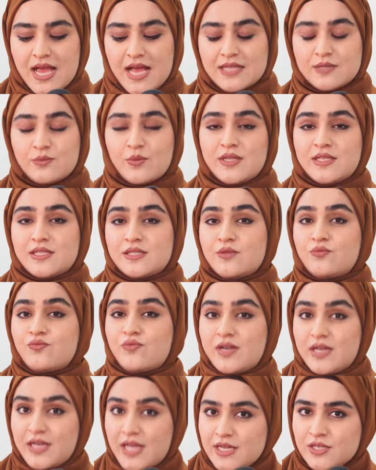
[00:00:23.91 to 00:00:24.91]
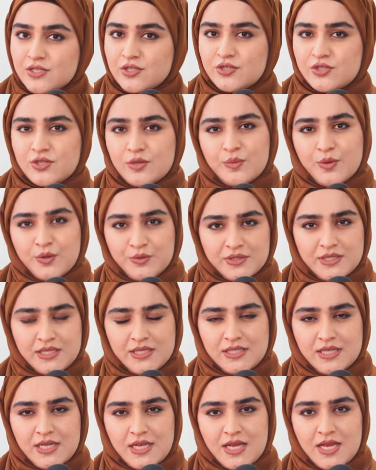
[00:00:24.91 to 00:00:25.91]
as well as relationship
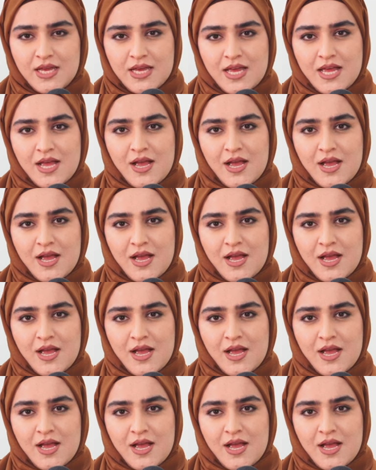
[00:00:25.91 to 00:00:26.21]
OCD.